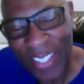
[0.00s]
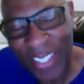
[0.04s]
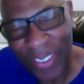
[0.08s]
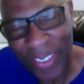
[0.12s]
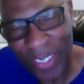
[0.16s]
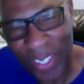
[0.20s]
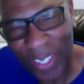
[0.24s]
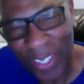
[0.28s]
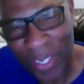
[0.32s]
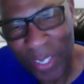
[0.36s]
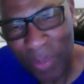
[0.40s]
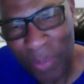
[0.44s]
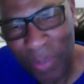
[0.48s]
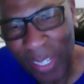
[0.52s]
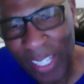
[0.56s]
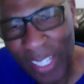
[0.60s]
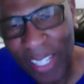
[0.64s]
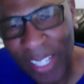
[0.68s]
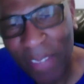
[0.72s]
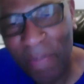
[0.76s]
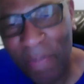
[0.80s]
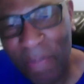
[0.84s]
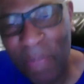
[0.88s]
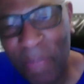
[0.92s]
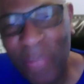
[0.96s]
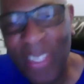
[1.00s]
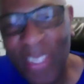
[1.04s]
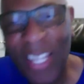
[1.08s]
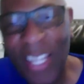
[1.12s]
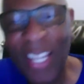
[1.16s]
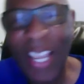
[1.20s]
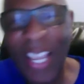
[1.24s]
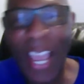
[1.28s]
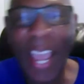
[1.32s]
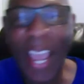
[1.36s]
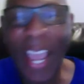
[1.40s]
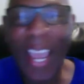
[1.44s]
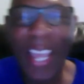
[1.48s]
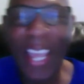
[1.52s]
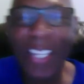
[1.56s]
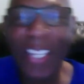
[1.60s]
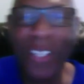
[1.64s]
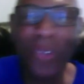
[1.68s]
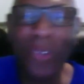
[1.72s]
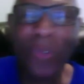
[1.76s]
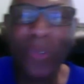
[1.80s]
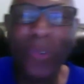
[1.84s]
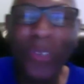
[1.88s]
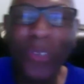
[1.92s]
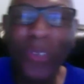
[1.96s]
so to speak. I
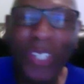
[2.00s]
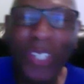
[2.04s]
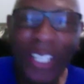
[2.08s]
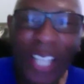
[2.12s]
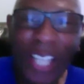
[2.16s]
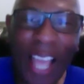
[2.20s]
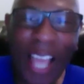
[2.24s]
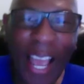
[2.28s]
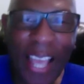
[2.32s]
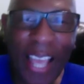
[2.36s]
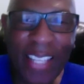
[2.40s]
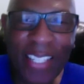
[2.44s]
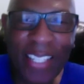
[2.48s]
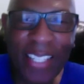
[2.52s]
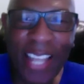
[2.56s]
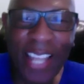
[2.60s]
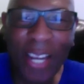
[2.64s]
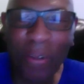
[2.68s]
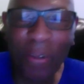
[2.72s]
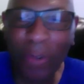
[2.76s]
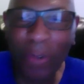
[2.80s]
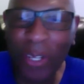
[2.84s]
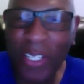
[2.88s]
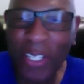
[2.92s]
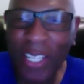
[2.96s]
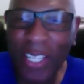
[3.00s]
had to realize that